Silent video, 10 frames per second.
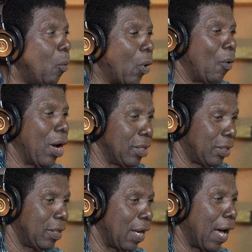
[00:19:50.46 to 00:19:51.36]

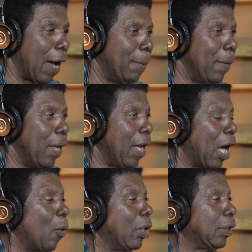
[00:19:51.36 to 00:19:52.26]
Whereas
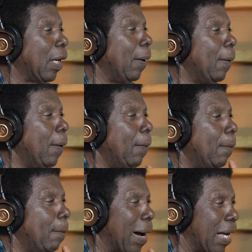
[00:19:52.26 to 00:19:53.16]
I was a
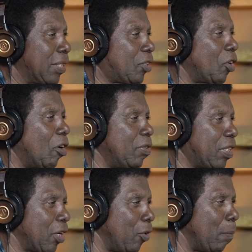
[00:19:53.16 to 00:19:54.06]
master of
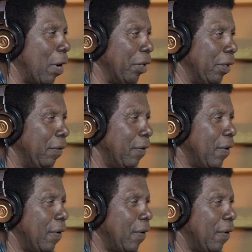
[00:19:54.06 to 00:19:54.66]
ceremony.